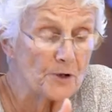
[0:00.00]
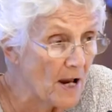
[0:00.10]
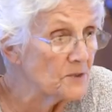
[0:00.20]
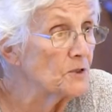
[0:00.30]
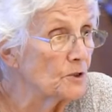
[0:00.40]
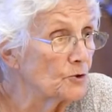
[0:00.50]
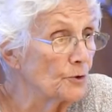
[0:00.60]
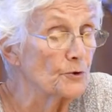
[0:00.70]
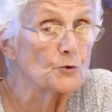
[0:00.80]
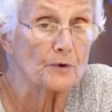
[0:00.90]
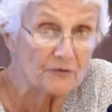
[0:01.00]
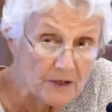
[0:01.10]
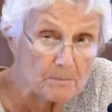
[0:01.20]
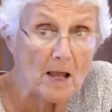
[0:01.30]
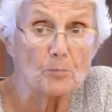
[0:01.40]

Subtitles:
prostitutes were female